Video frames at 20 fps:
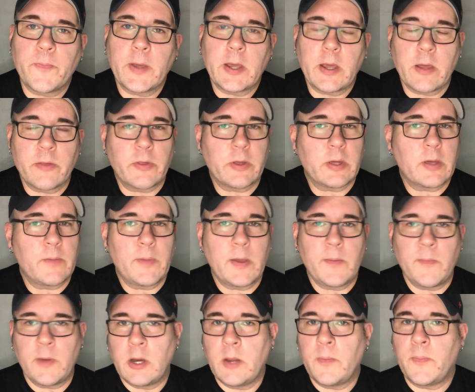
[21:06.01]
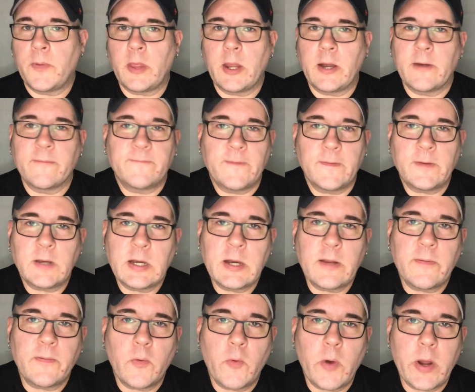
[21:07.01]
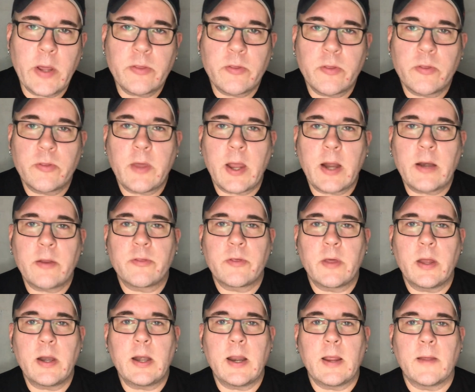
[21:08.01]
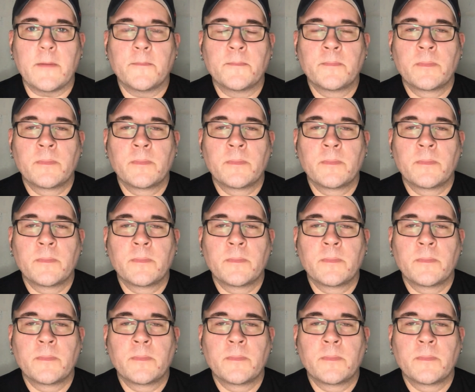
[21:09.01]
because it could be manipulated 50 different ways this side of Sunday.